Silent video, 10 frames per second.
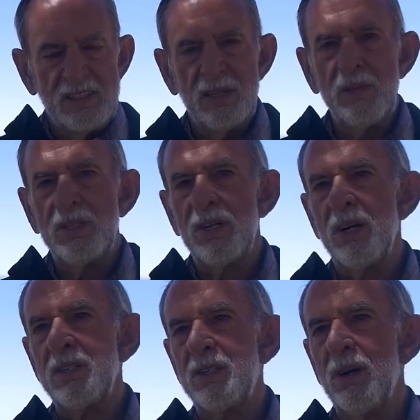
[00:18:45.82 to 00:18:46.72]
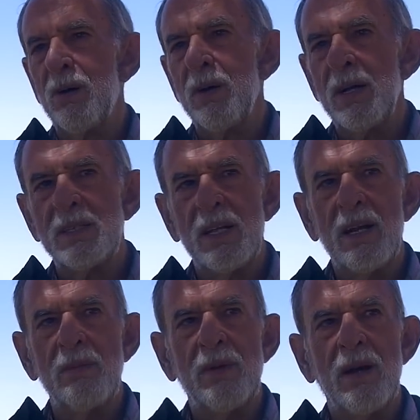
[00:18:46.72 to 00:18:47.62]
Jimmy Church show, and I
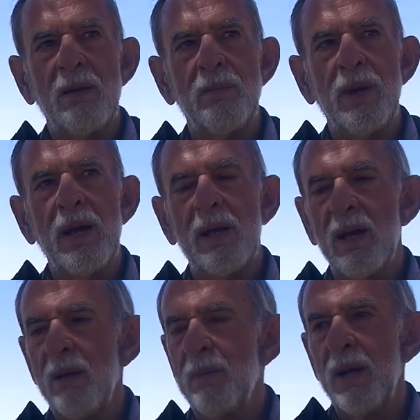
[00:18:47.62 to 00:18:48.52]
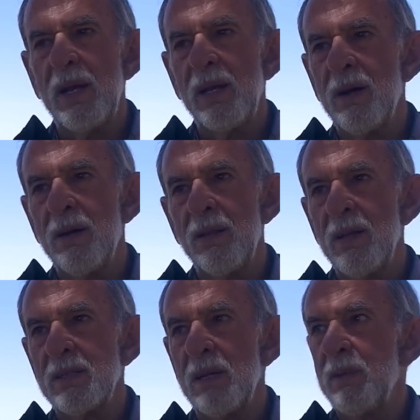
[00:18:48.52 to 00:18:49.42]
said, I'm backing out
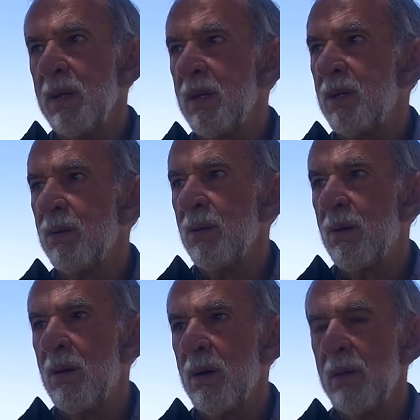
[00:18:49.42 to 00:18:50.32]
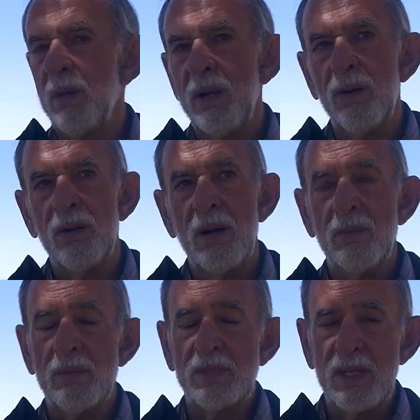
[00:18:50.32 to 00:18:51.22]
of this. I've been in it too long.
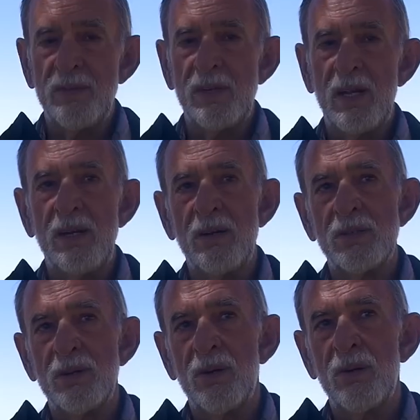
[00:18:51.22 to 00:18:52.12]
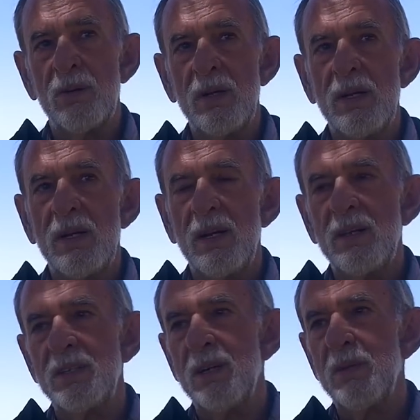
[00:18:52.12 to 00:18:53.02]
I'm 78 years old.
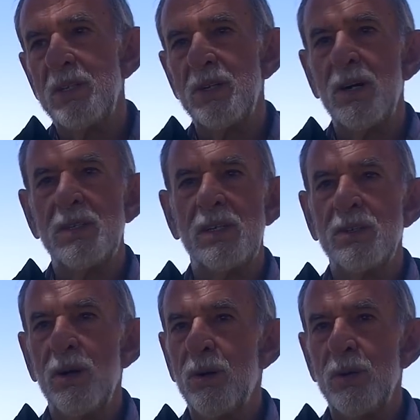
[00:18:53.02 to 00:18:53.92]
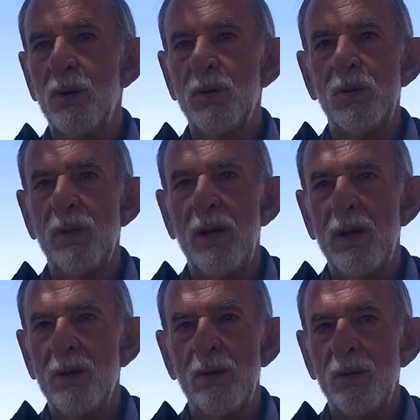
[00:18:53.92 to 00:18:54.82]
And Jimmy Church says, no, don't do
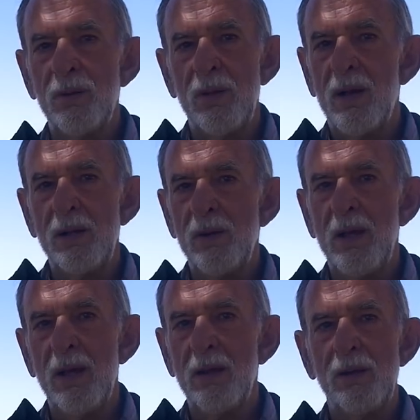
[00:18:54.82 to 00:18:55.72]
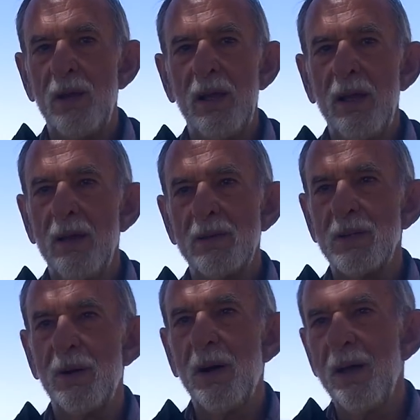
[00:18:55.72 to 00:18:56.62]
that. Don't do that. You
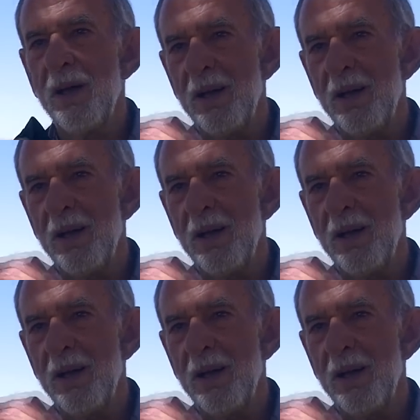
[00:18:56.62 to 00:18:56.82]
can't. So